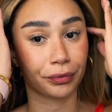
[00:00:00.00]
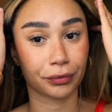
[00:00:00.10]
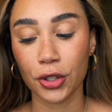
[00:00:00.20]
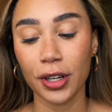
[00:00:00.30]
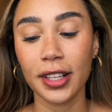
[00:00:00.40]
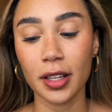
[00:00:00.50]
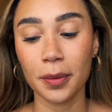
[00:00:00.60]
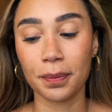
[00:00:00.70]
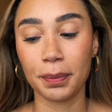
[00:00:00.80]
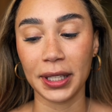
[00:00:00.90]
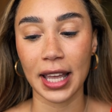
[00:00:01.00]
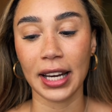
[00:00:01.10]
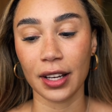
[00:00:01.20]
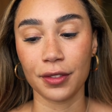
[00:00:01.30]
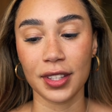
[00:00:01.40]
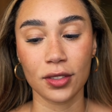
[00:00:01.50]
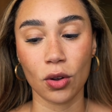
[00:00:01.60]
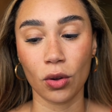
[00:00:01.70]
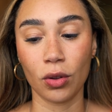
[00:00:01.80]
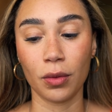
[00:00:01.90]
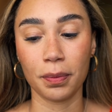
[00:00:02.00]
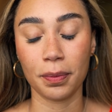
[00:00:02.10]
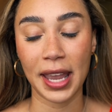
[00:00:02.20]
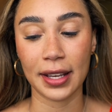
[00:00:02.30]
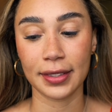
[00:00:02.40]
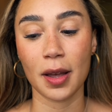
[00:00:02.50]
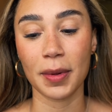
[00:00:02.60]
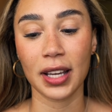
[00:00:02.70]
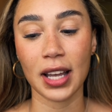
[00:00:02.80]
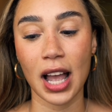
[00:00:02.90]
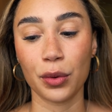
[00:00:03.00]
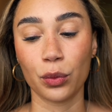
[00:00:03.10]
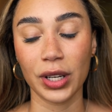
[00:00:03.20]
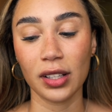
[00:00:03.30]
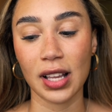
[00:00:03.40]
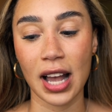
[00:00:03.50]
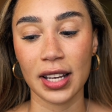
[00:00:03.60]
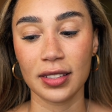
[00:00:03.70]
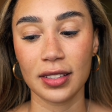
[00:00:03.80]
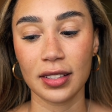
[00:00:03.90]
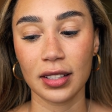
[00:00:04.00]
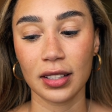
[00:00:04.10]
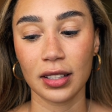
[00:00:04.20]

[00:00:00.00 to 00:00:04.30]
During the beginning of this whole pandemic, I realized